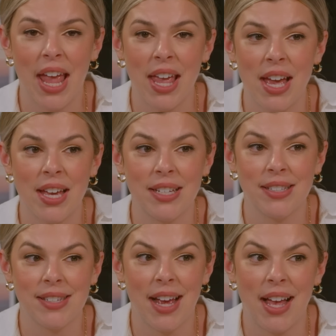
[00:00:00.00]

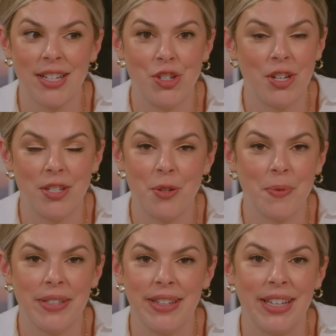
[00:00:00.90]
and I
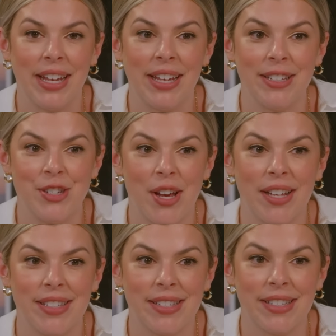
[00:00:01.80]
genuinely
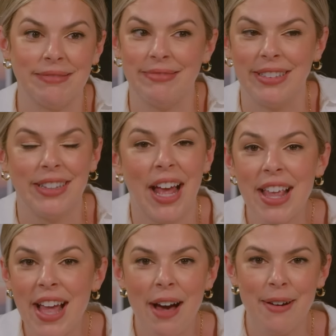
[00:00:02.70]
just
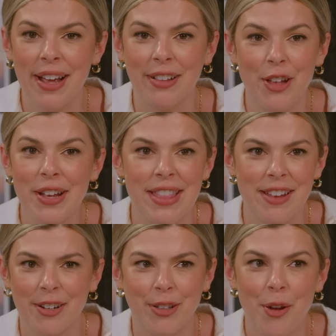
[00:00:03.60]
like how I look in
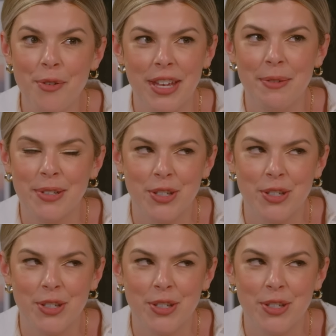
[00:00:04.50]
their clothing,